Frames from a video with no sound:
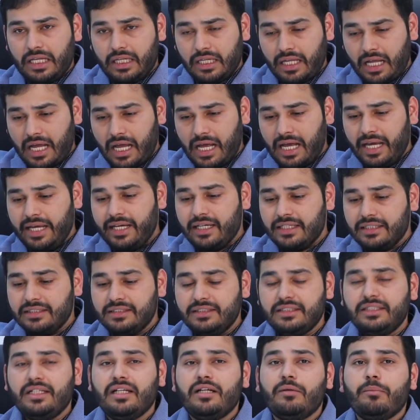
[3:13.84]
I
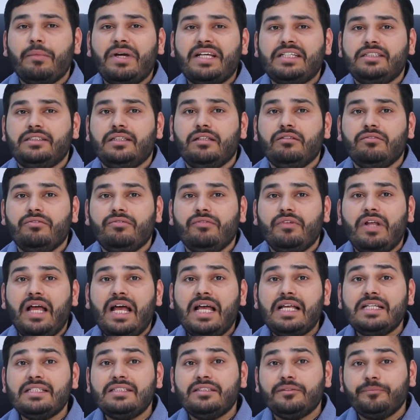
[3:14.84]
consider myself
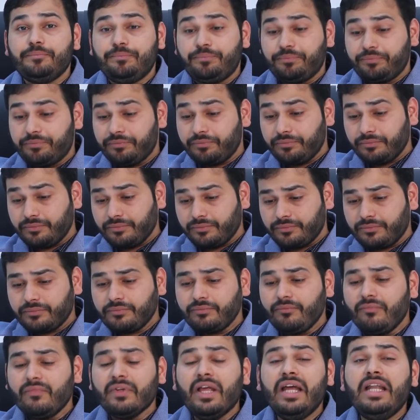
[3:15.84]
as
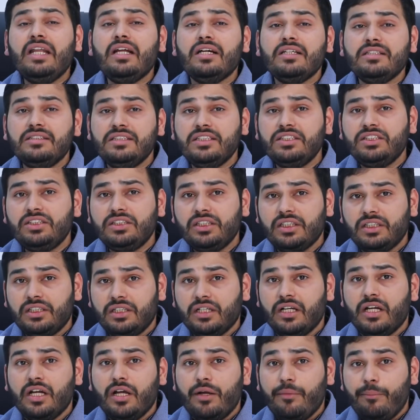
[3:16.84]
an assistant
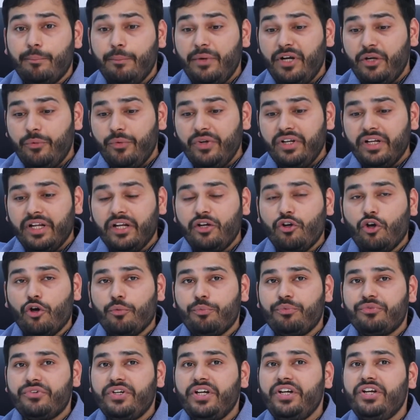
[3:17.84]
between an
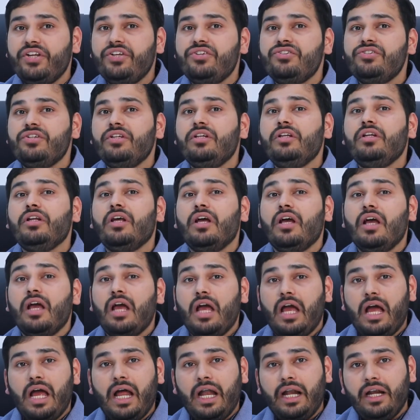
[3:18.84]
obstetrician
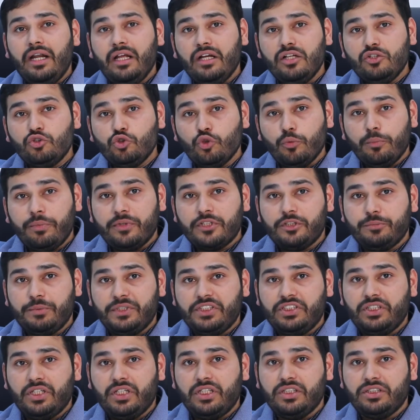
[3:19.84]
and a super
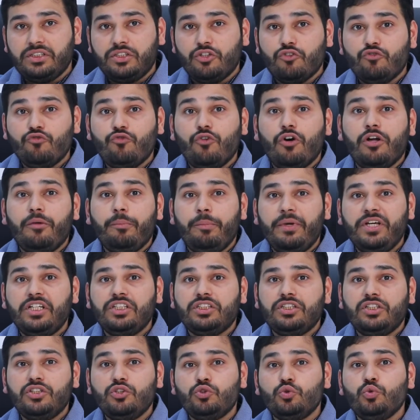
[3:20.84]
specialist for
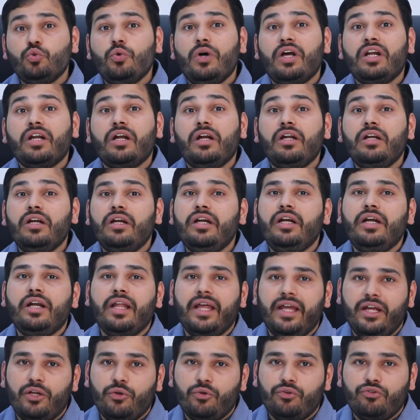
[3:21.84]
patients who are already
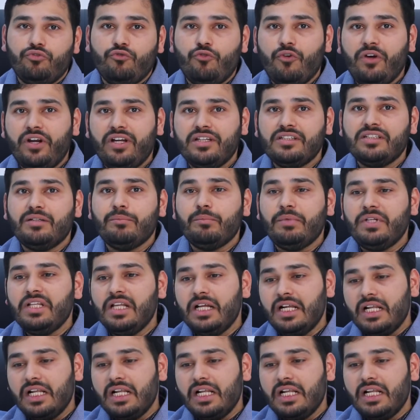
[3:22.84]
diagnosed. For example,